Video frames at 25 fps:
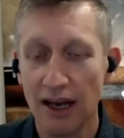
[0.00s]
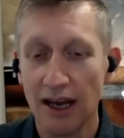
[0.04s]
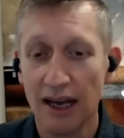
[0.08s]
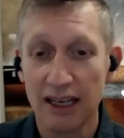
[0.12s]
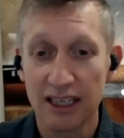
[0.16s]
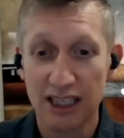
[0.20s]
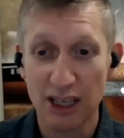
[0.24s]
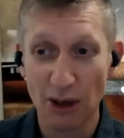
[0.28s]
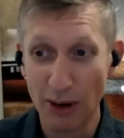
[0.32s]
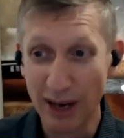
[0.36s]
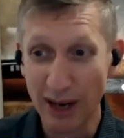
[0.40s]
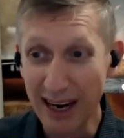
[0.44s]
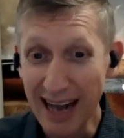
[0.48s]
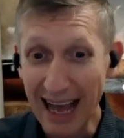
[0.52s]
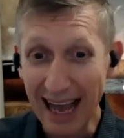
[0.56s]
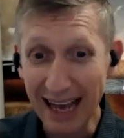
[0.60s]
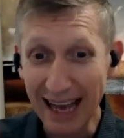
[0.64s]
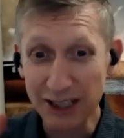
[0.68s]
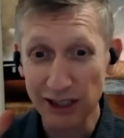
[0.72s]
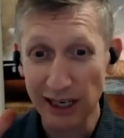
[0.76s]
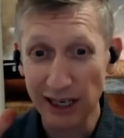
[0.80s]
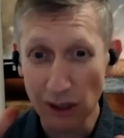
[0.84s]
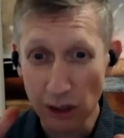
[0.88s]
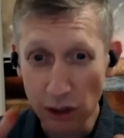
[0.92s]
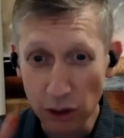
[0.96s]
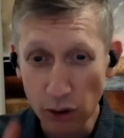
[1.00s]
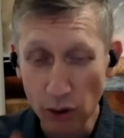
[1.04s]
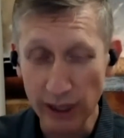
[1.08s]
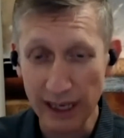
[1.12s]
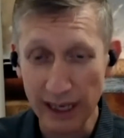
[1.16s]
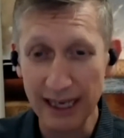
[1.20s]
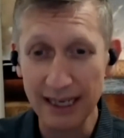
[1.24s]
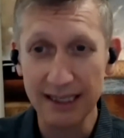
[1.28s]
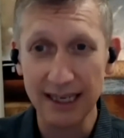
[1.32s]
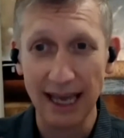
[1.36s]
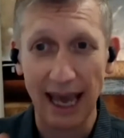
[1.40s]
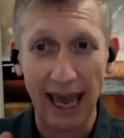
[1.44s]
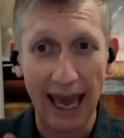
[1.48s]
So we're going to actually look
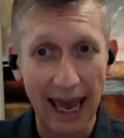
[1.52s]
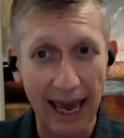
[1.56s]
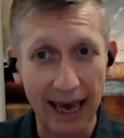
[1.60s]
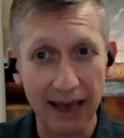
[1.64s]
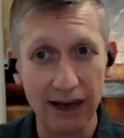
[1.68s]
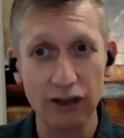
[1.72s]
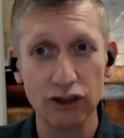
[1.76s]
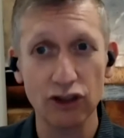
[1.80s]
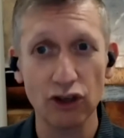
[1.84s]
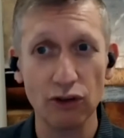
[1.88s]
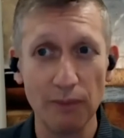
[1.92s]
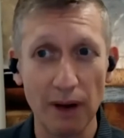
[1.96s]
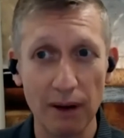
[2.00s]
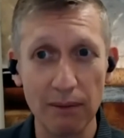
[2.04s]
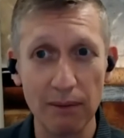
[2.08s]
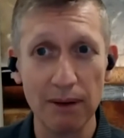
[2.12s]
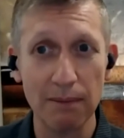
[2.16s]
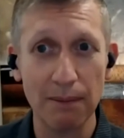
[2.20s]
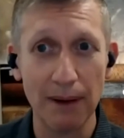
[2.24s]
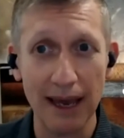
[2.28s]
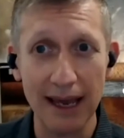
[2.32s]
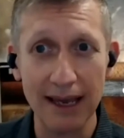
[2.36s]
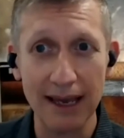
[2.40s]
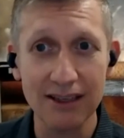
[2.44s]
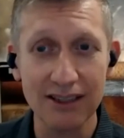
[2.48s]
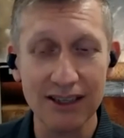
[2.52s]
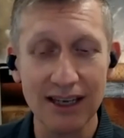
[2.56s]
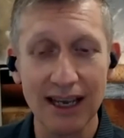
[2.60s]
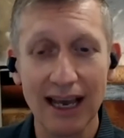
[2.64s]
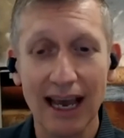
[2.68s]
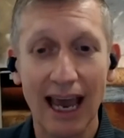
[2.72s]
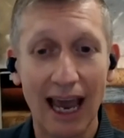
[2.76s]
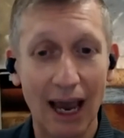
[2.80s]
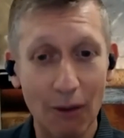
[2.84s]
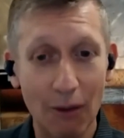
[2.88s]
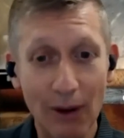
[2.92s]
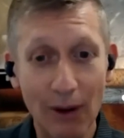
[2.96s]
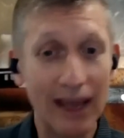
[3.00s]
into how to do memory pegs,
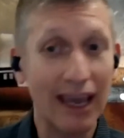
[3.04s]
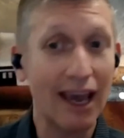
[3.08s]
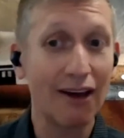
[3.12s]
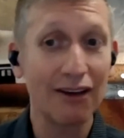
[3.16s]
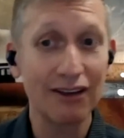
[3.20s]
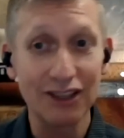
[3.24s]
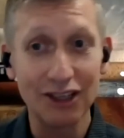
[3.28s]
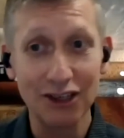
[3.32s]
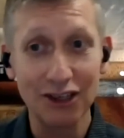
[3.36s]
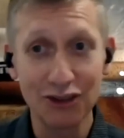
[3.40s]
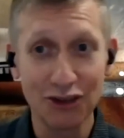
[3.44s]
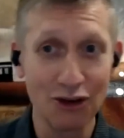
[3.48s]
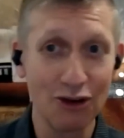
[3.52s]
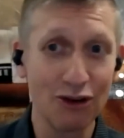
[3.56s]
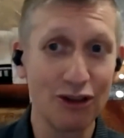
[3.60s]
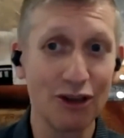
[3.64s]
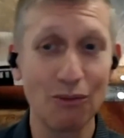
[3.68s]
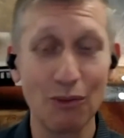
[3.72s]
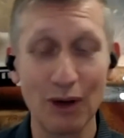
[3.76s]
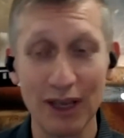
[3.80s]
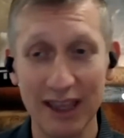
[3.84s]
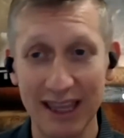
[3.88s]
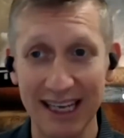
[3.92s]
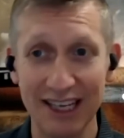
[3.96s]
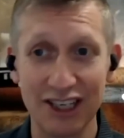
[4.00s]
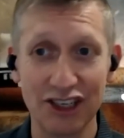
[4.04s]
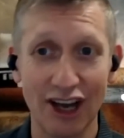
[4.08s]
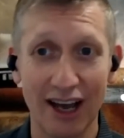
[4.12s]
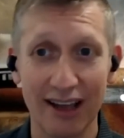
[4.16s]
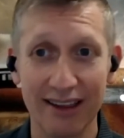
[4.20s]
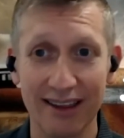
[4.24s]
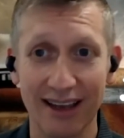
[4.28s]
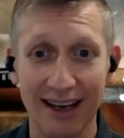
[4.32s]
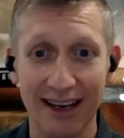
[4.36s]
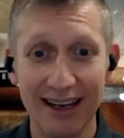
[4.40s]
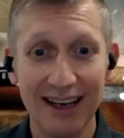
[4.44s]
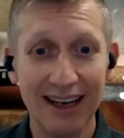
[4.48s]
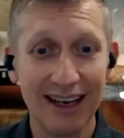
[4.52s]
and we're going to do them with each other.
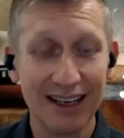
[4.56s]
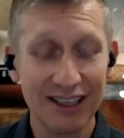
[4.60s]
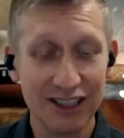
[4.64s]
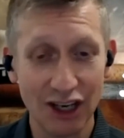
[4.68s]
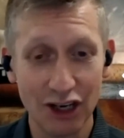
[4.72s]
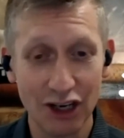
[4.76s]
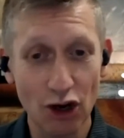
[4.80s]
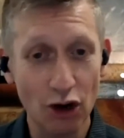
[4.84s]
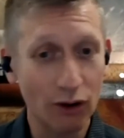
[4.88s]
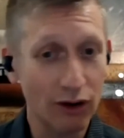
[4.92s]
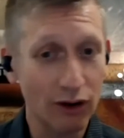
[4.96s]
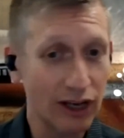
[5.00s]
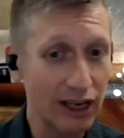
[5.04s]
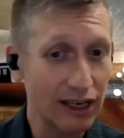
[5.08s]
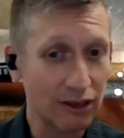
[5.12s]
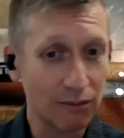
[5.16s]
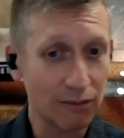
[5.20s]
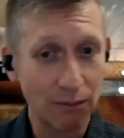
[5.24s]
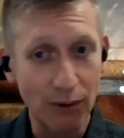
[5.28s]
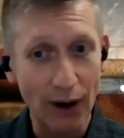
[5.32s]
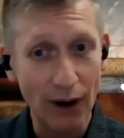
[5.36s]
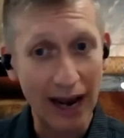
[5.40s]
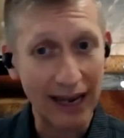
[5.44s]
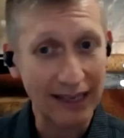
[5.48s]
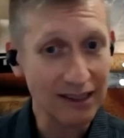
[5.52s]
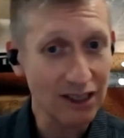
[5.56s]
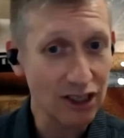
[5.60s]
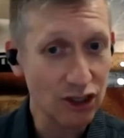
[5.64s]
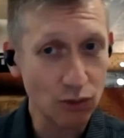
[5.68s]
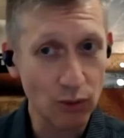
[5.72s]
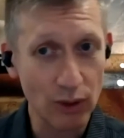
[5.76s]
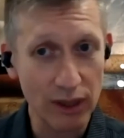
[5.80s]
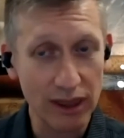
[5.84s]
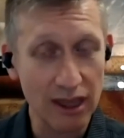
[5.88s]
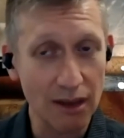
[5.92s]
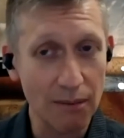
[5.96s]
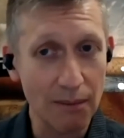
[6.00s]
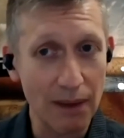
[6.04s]
So you'll get practice
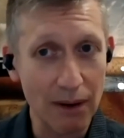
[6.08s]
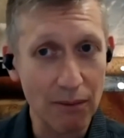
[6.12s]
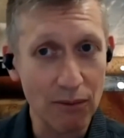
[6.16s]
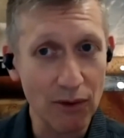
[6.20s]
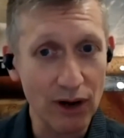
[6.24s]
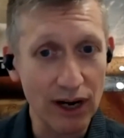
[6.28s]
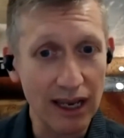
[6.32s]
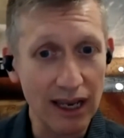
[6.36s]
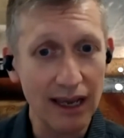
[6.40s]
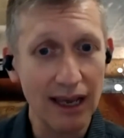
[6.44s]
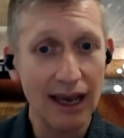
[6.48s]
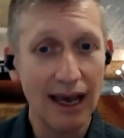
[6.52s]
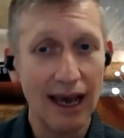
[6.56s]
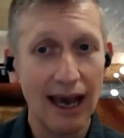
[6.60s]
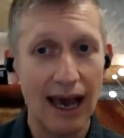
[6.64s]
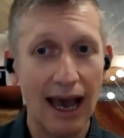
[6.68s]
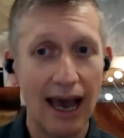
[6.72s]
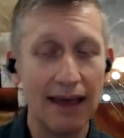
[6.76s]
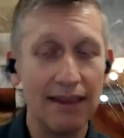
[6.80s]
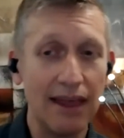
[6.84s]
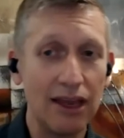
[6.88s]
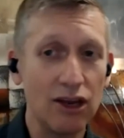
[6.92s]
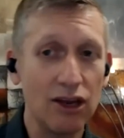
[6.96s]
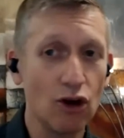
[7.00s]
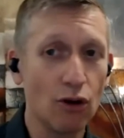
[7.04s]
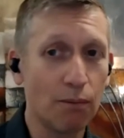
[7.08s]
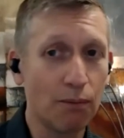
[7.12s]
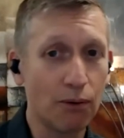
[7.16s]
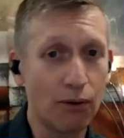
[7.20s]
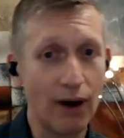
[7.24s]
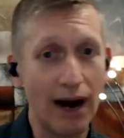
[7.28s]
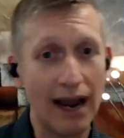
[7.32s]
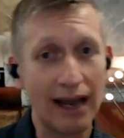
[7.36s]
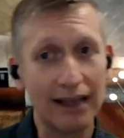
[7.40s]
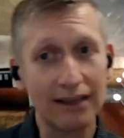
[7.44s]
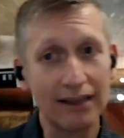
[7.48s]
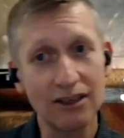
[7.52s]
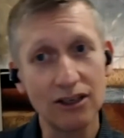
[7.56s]
with the memory, and then you'll
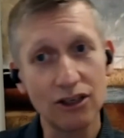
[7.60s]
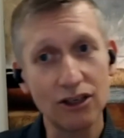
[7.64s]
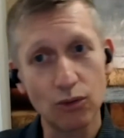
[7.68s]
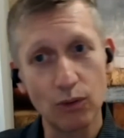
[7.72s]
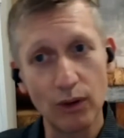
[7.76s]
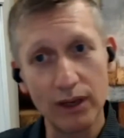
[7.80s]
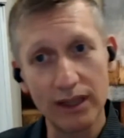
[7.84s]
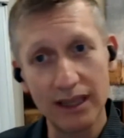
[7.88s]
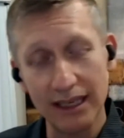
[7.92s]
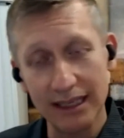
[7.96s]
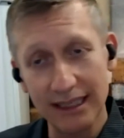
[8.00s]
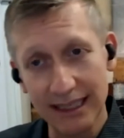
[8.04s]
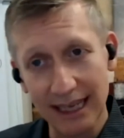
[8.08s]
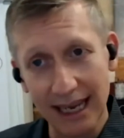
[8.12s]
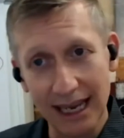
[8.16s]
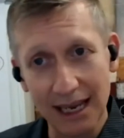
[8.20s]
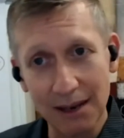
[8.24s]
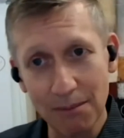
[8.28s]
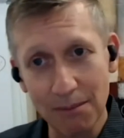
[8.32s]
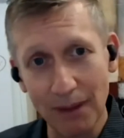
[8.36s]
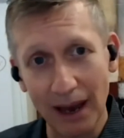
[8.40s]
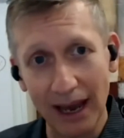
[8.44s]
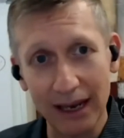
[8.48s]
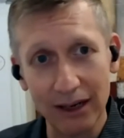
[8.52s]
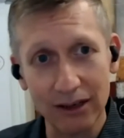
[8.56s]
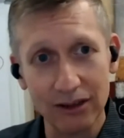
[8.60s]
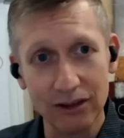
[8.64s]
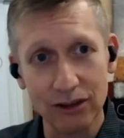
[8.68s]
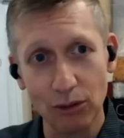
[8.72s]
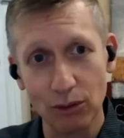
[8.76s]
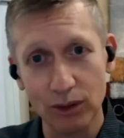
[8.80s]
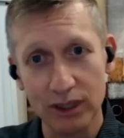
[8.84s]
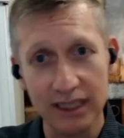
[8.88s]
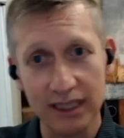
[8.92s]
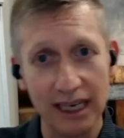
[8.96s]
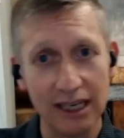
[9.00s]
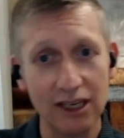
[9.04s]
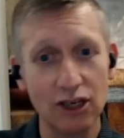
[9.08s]
practice with a teammate. So we'll
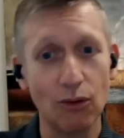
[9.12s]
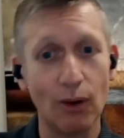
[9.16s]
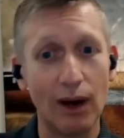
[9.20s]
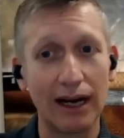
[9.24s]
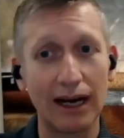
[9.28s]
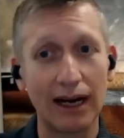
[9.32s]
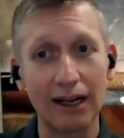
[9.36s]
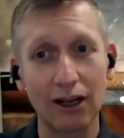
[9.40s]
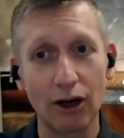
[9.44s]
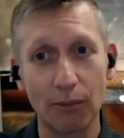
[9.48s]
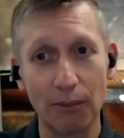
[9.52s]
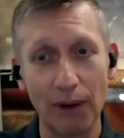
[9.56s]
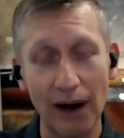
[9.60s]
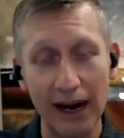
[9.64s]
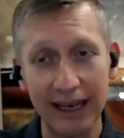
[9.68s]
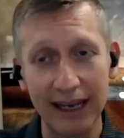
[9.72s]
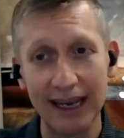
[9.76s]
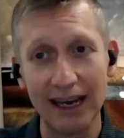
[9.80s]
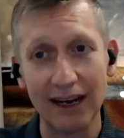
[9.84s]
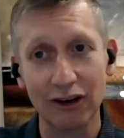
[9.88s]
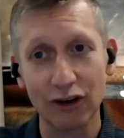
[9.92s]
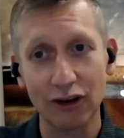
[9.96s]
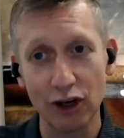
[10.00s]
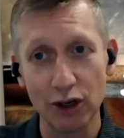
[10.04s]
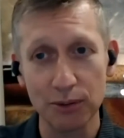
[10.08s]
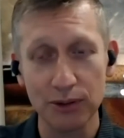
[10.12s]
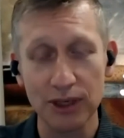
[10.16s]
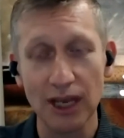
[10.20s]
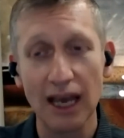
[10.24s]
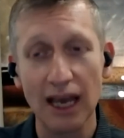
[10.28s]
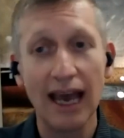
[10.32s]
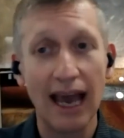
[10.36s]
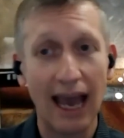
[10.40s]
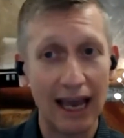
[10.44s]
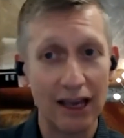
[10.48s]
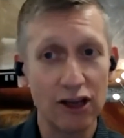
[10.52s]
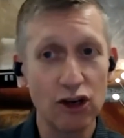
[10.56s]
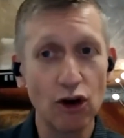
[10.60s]
send you away in little breakout groups,
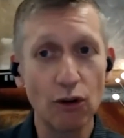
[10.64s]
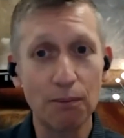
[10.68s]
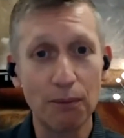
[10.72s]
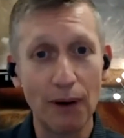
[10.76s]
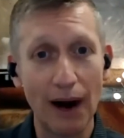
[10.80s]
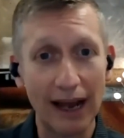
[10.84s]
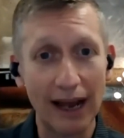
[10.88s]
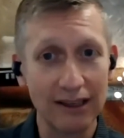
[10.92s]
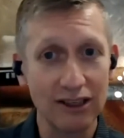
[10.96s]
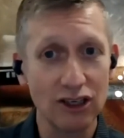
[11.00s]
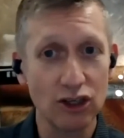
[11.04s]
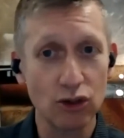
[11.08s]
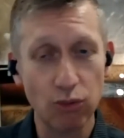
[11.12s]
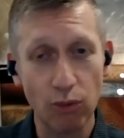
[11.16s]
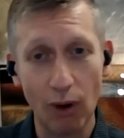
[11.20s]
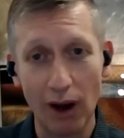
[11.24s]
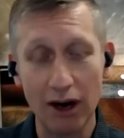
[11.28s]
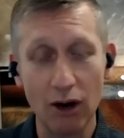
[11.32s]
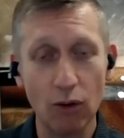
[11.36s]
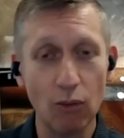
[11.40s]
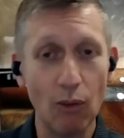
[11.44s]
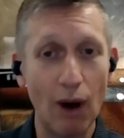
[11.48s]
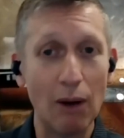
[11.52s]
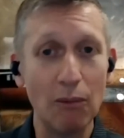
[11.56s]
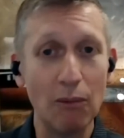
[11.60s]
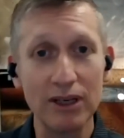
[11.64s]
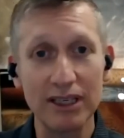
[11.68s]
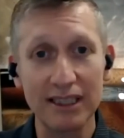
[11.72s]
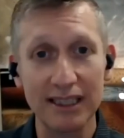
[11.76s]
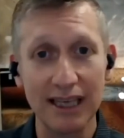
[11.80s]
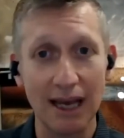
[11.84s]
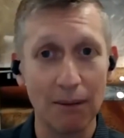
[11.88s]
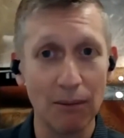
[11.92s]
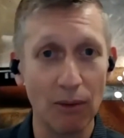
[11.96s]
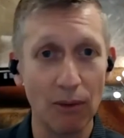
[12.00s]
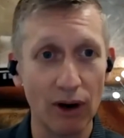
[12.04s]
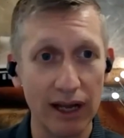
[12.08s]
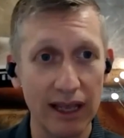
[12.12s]
and you'll practice one-on-one with
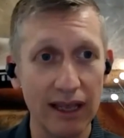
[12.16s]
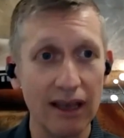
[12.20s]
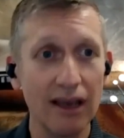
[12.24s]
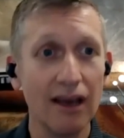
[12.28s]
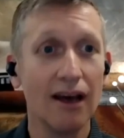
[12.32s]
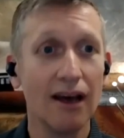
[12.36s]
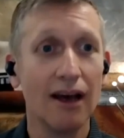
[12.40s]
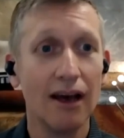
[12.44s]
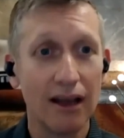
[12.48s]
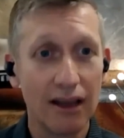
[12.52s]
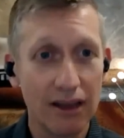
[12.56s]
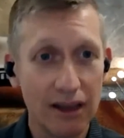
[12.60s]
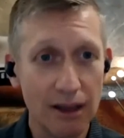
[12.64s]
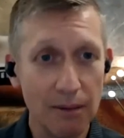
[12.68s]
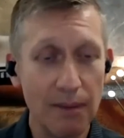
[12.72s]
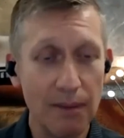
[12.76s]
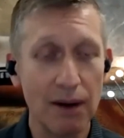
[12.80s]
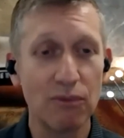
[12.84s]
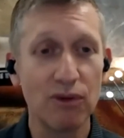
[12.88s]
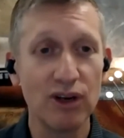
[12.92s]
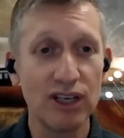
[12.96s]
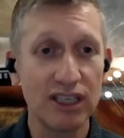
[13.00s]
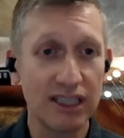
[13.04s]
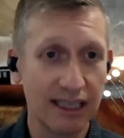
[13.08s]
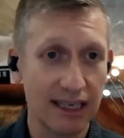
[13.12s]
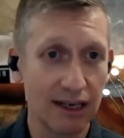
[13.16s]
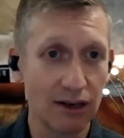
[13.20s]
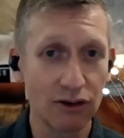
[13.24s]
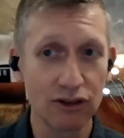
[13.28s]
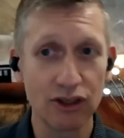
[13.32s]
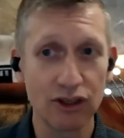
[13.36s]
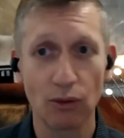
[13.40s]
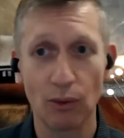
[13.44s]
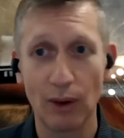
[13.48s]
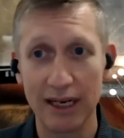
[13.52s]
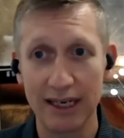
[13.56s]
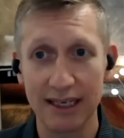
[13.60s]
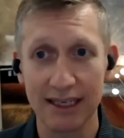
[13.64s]
somebody the memory skills that
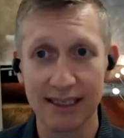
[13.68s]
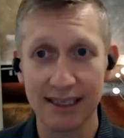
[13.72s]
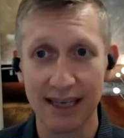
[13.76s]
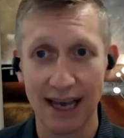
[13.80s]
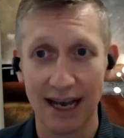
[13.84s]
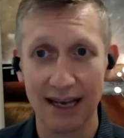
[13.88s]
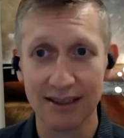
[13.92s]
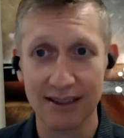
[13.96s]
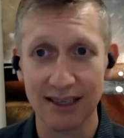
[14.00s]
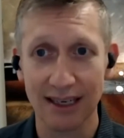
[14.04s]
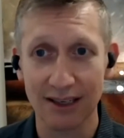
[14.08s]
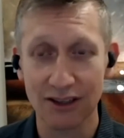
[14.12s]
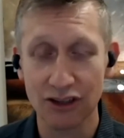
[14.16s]
we're discussing.